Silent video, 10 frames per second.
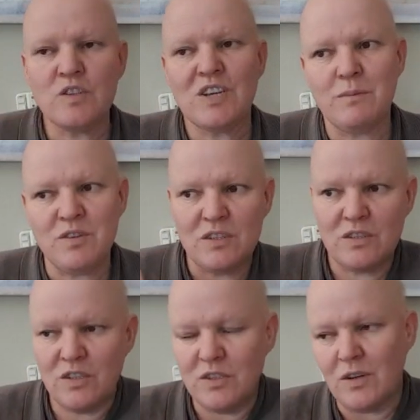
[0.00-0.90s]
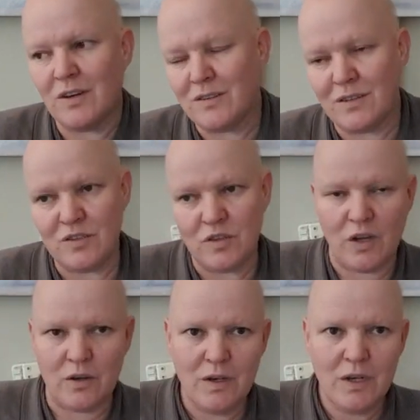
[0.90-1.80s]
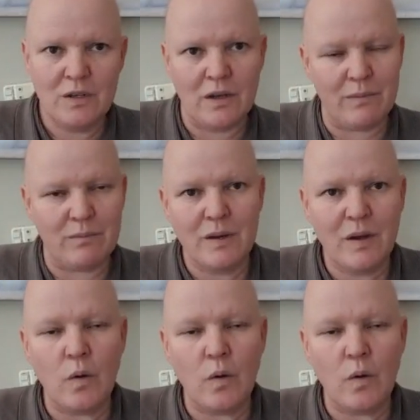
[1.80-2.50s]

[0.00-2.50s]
Oh, shame, she's an artist, you know,